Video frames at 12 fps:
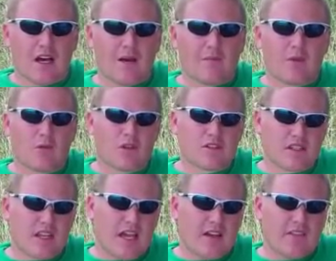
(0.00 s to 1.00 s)
the ones that
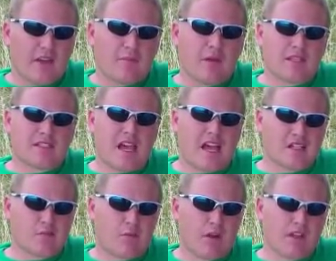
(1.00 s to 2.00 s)
have that big tax
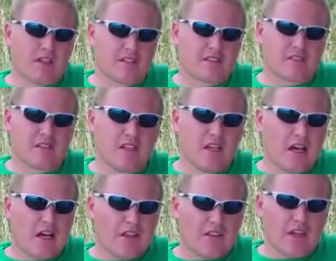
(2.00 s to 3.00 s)
breaks,
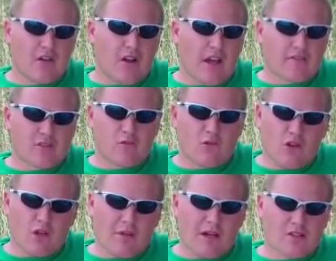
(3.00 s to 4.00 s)
they don't have to
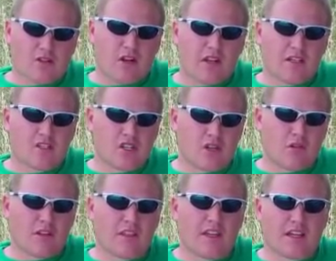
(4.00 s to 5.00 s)
worry about trying to
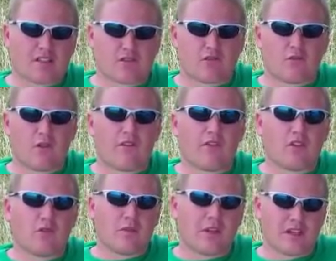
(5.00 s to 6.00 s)
generate that extra revenue
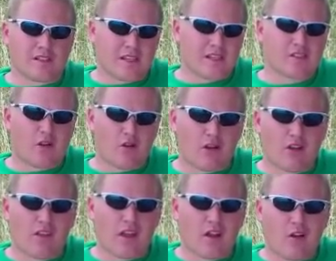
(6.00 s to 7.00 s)
because it's already
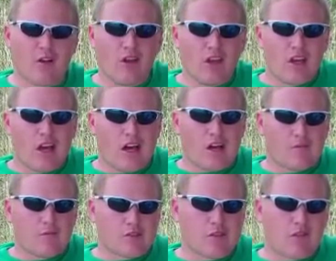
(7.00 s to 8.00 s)
there.
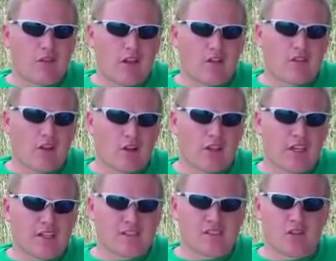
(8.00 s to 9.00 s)
So their
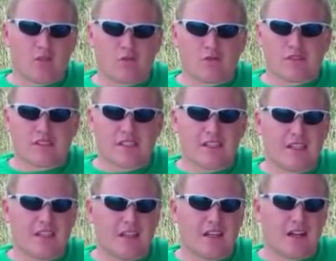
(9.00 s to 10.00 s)
kids don't
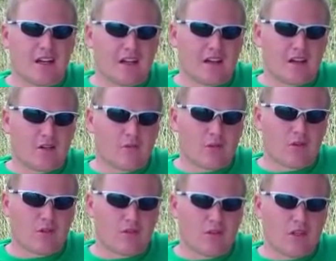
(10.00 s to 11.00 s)
see a real
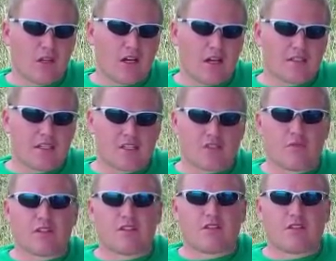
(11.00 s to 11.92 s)
detriment to